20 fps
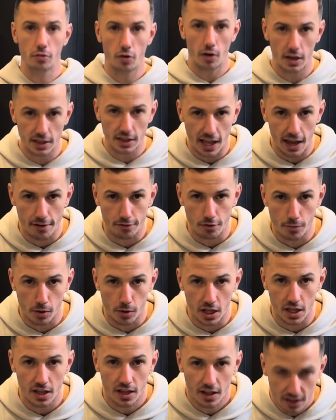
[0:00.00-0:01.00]
a great day,
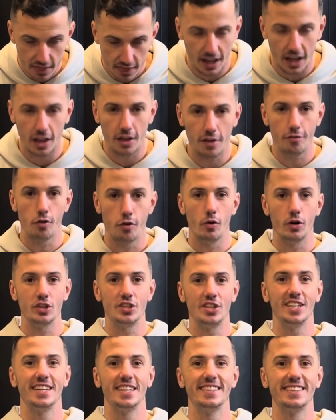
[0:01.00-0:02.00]
everybody. Thank you for
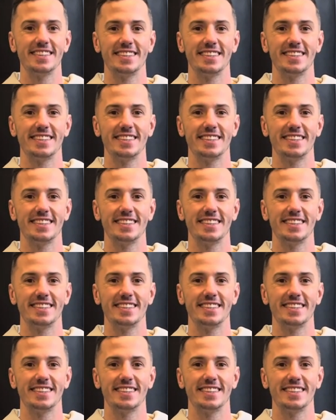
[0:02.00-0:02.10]
watching.